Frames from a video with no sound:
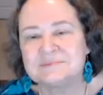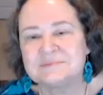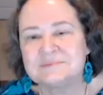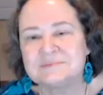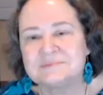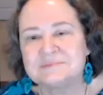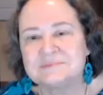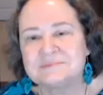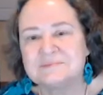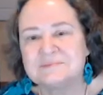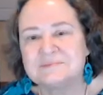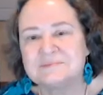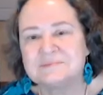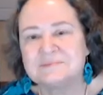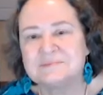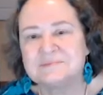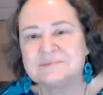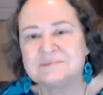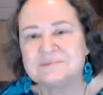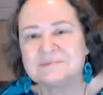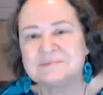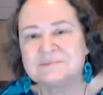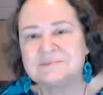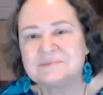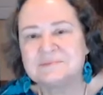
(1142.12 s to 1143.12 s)

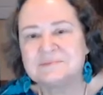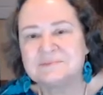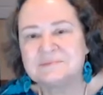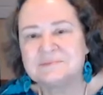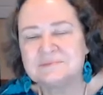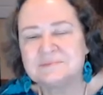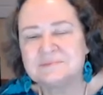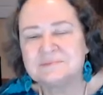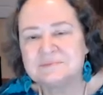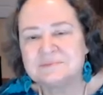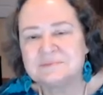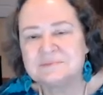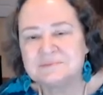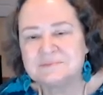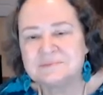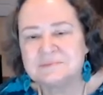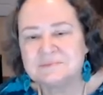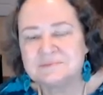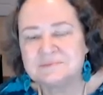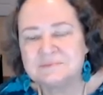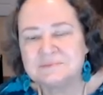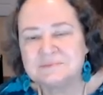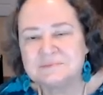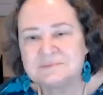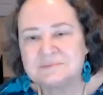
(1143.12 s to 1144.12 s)

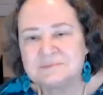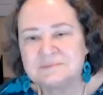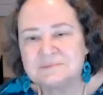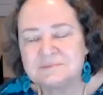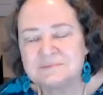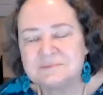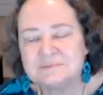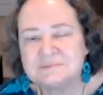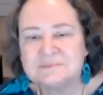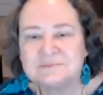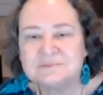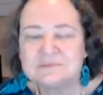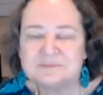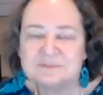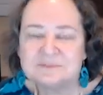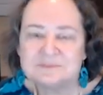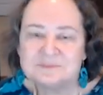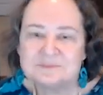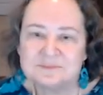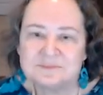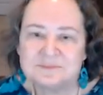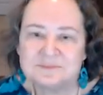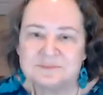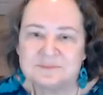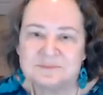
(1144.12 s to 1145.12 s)

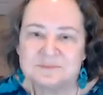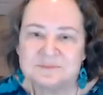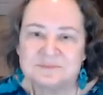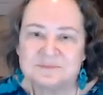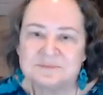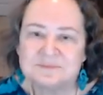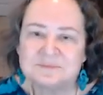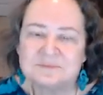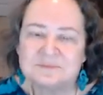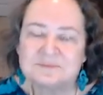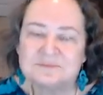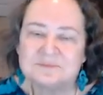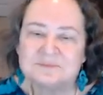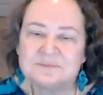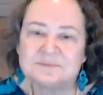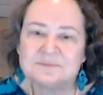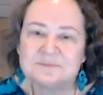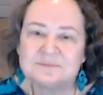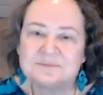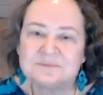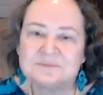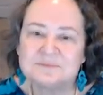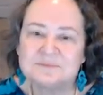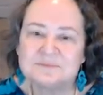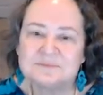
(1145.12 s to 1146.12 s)

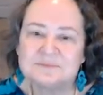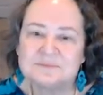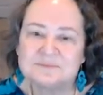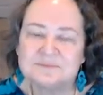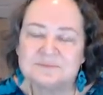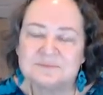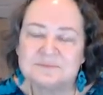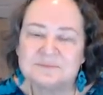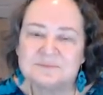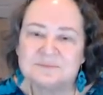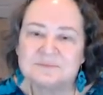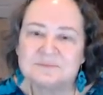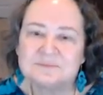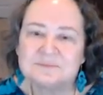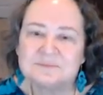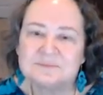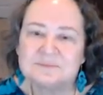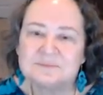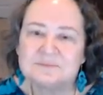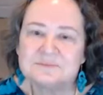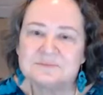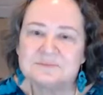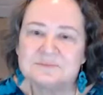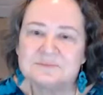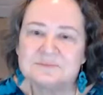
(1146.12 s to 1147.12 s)

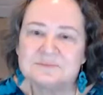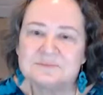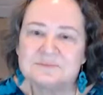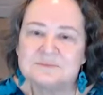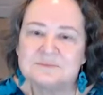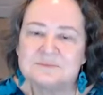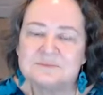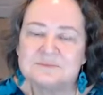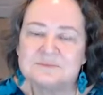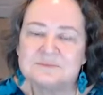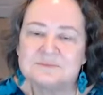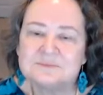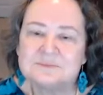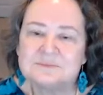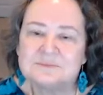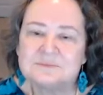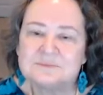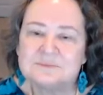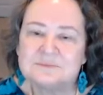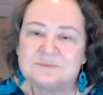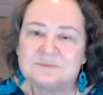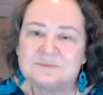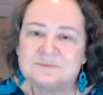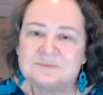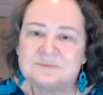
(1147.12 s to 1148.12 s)

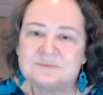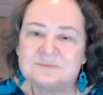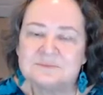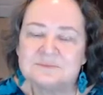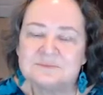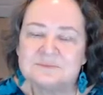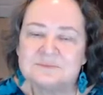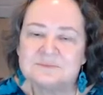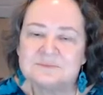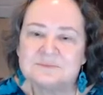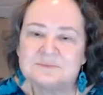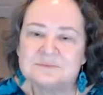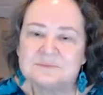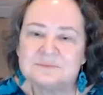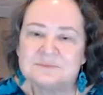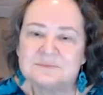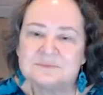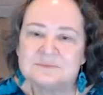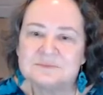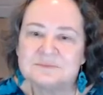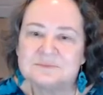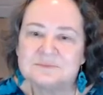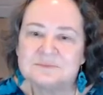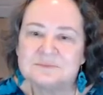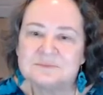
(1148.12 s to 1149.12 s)

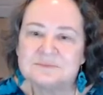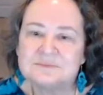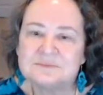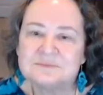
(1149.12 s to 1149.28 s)
This person isn't speaking.